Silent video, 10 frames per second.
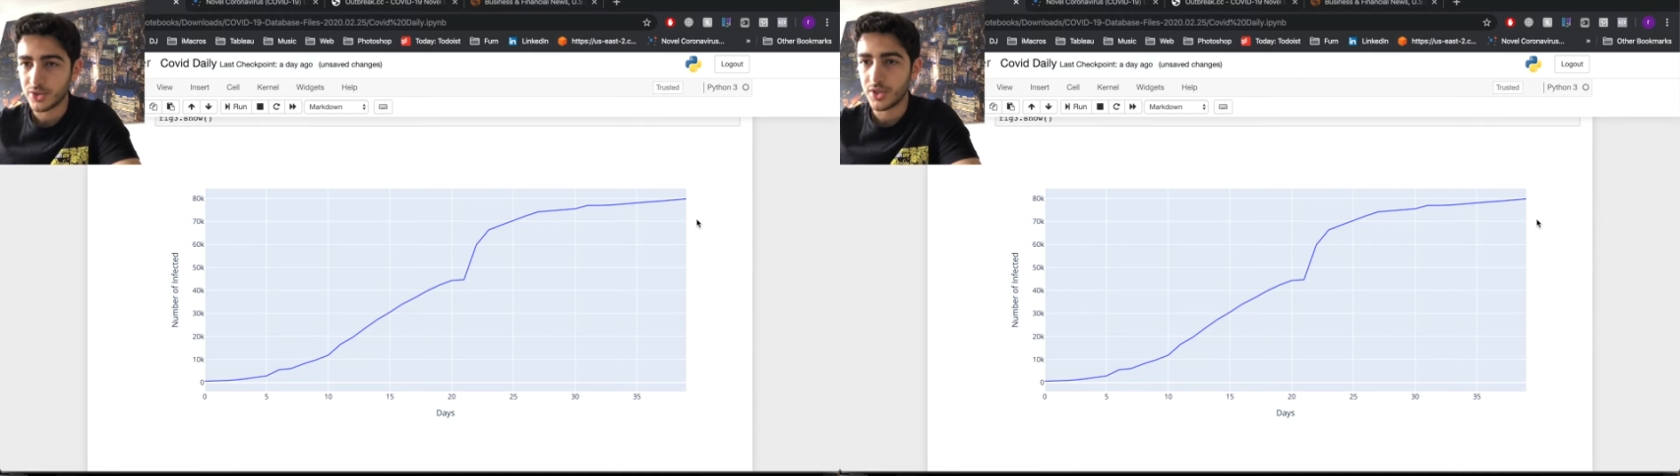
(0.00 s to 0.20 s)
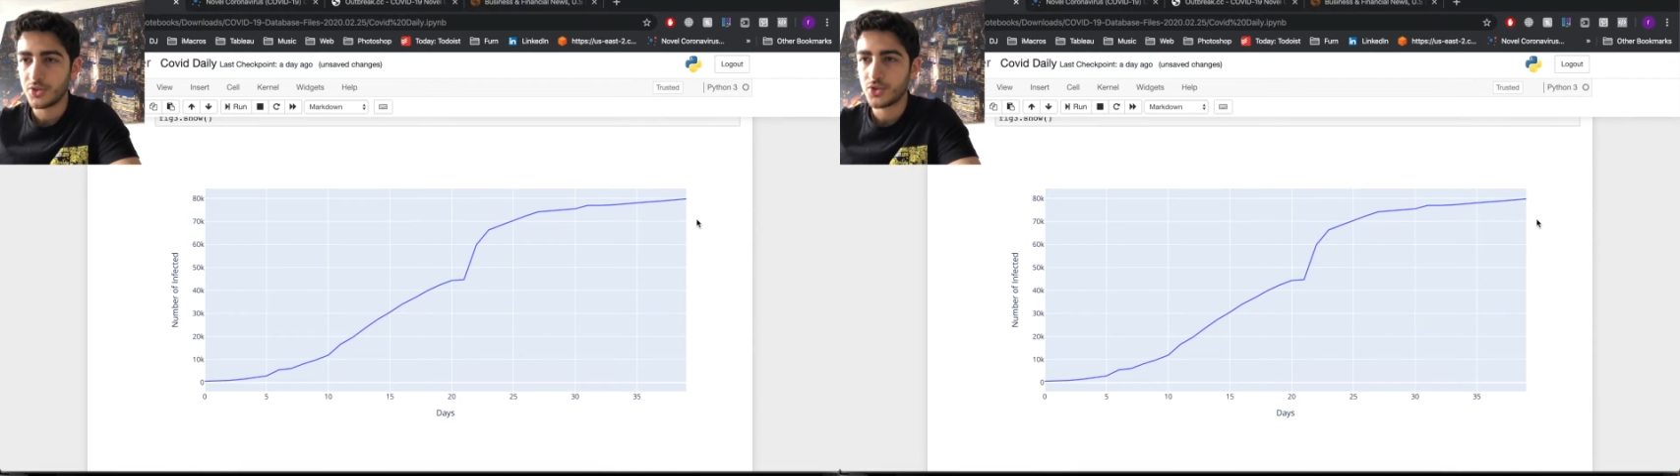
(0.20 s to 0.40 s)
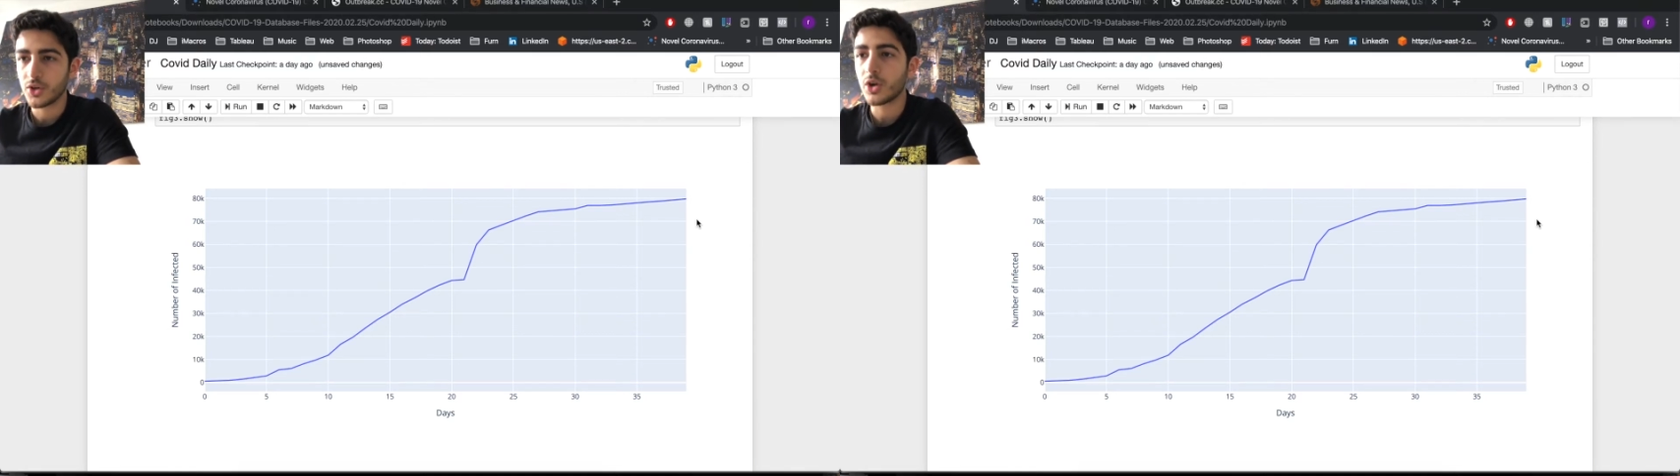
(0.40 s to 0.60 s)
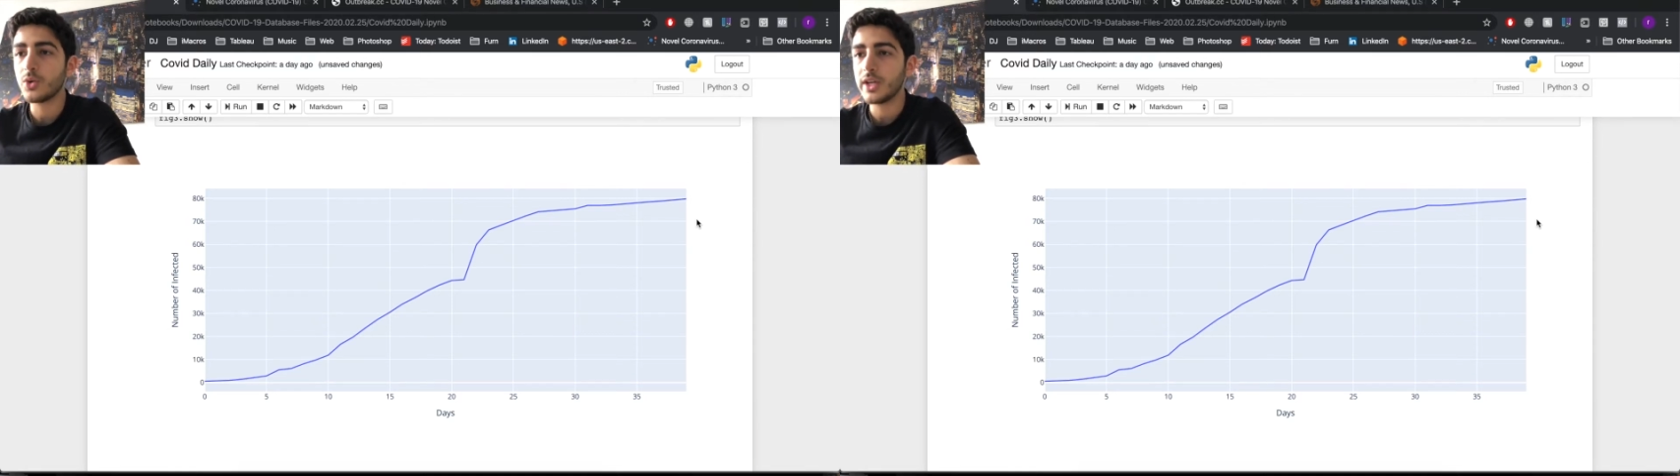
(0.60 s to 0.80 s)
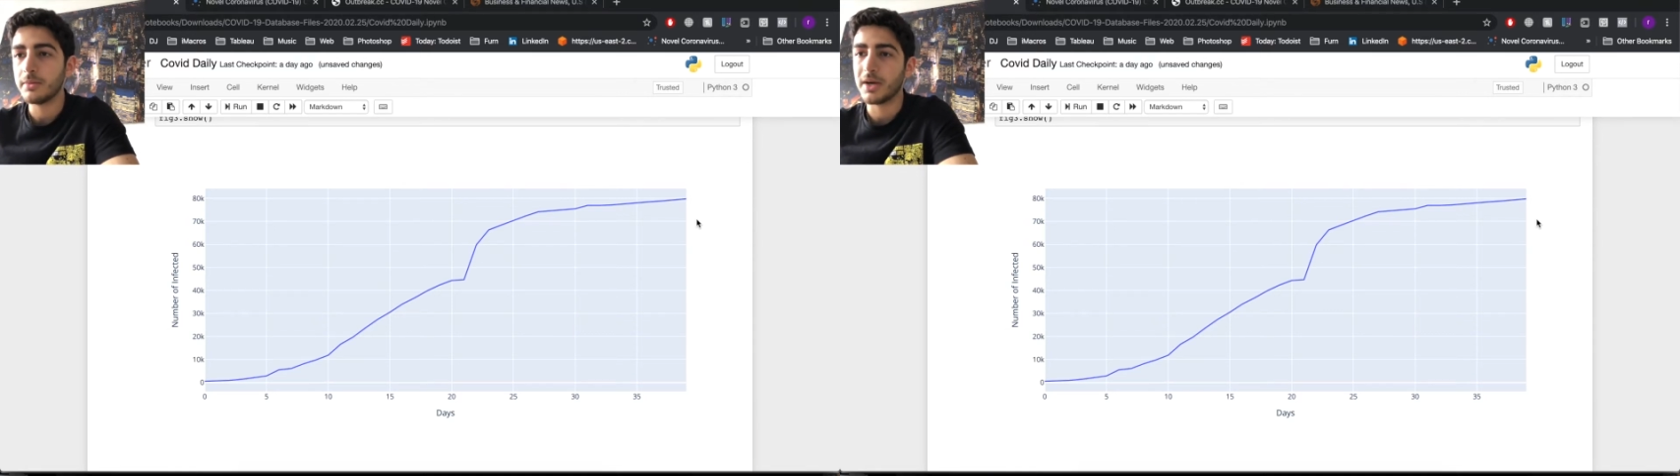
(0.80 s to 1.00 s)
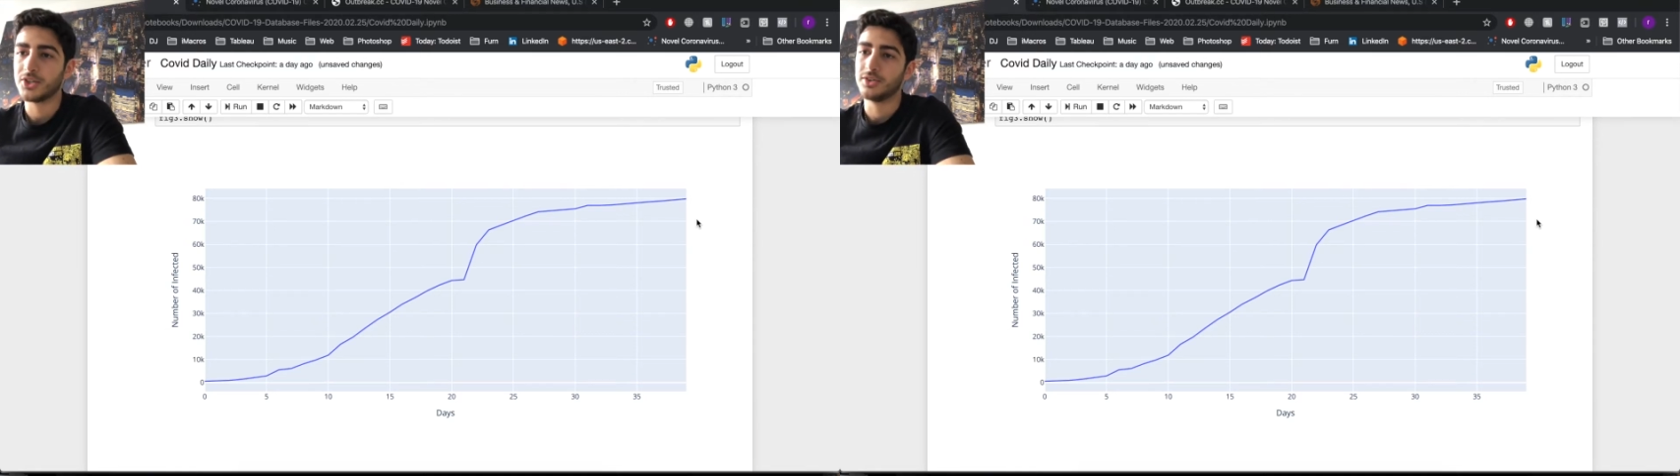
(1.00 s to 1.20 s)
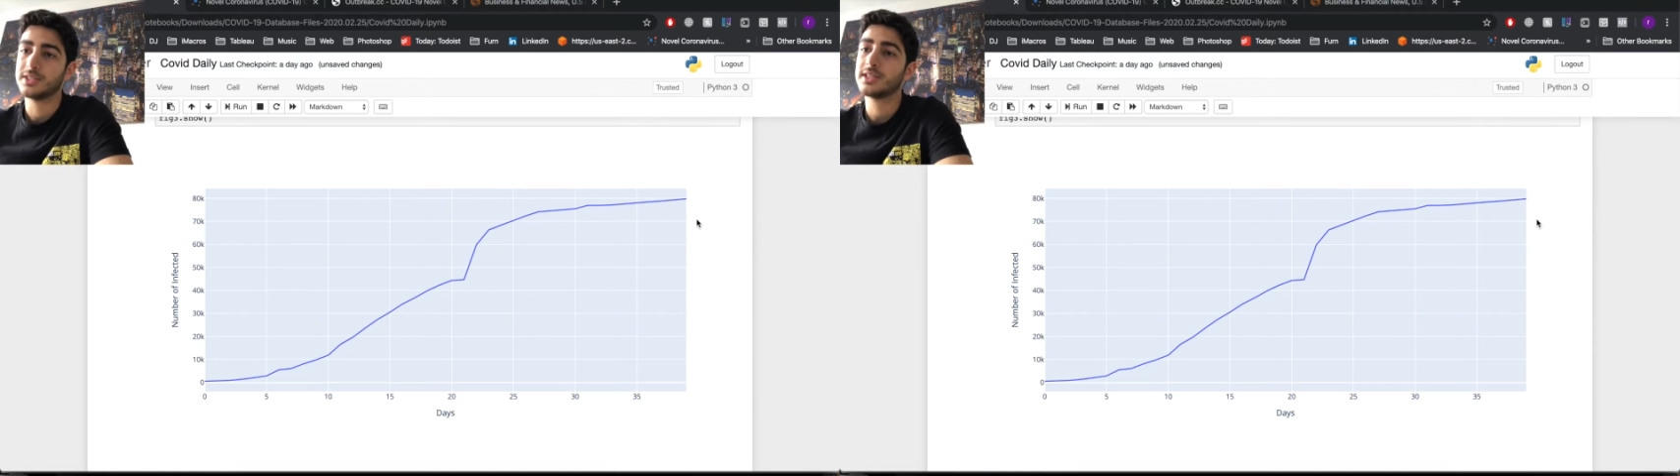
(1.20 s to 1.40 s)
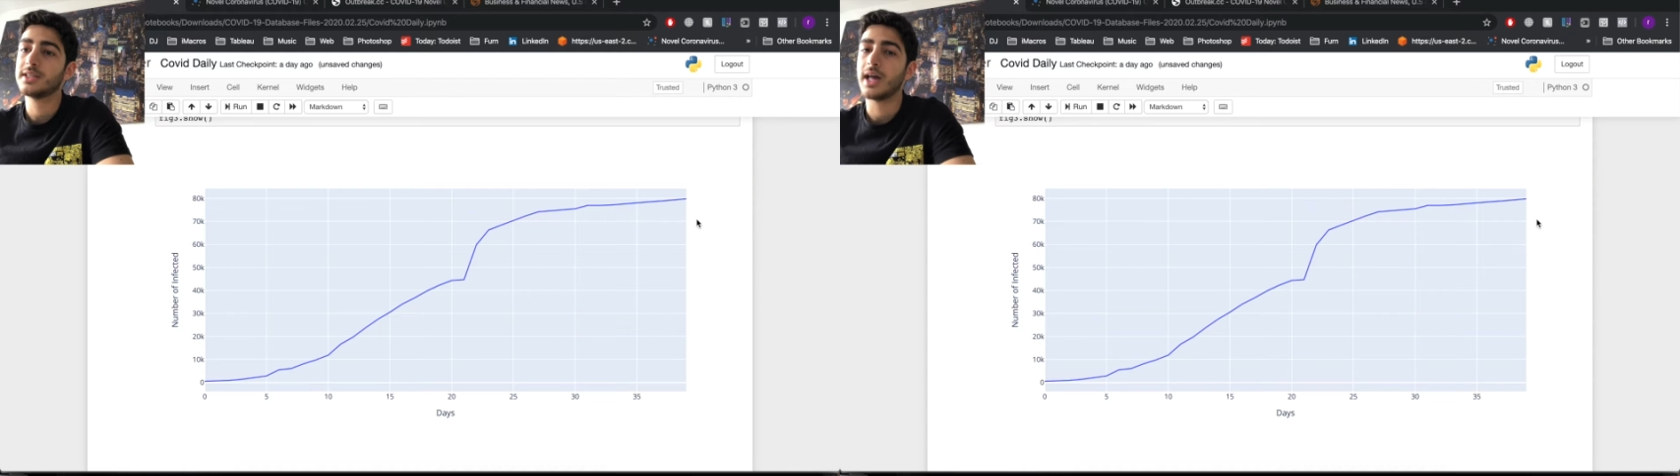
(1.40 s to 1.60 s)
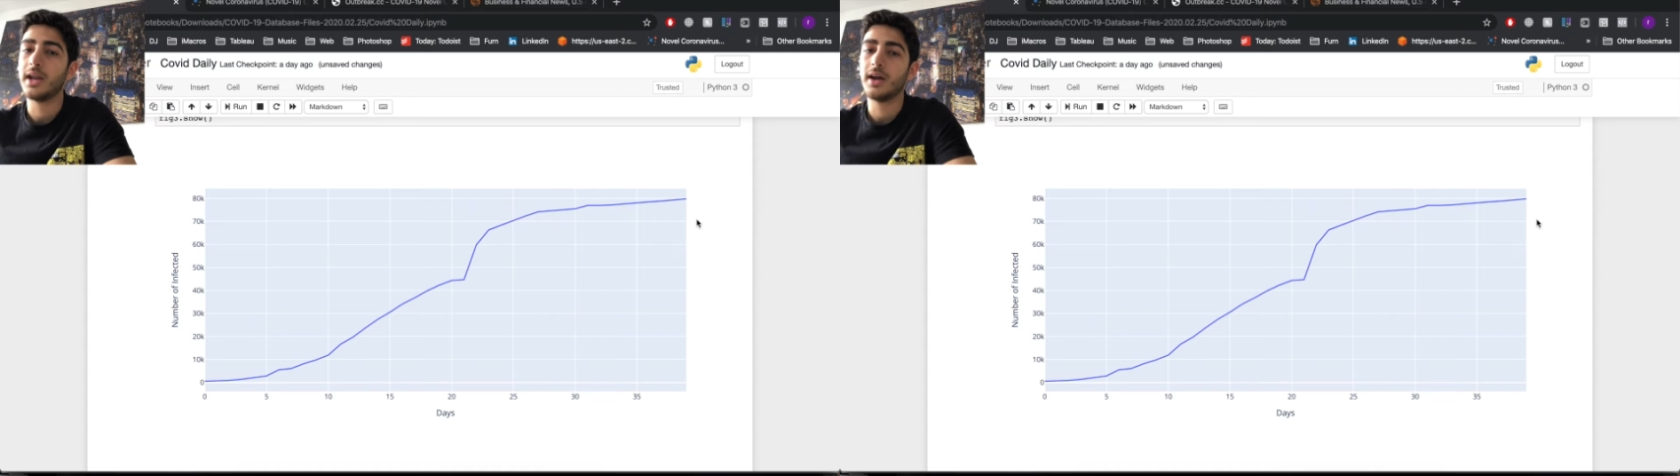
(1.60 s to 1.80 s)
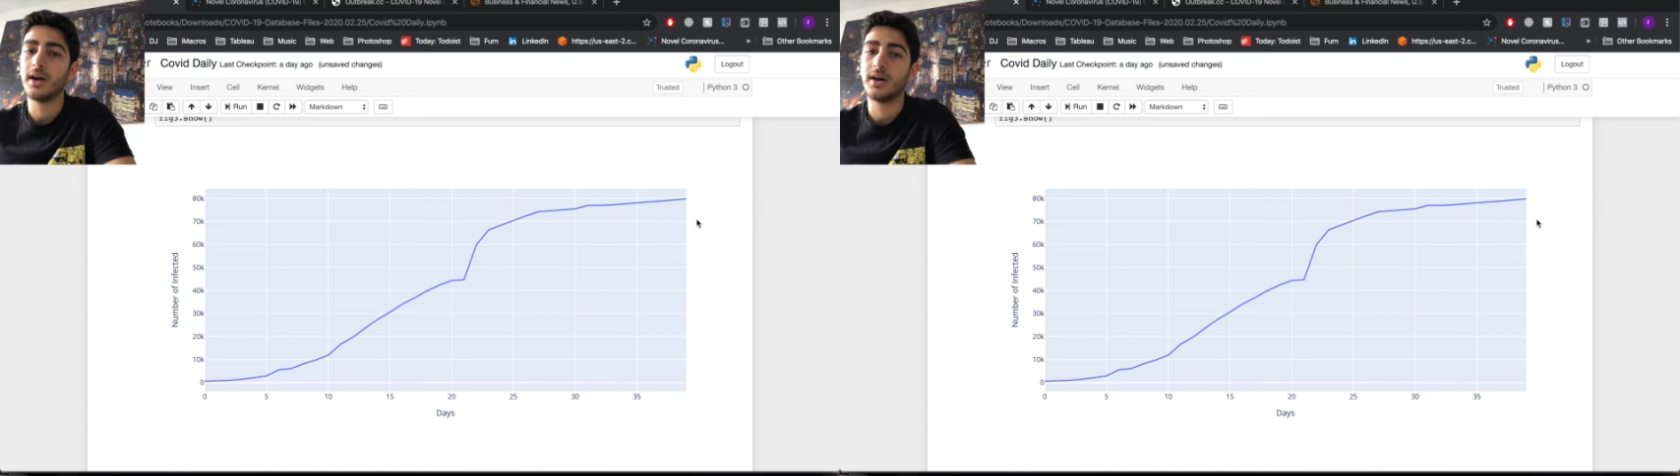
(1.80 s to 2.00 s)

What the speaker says: the draconian measures that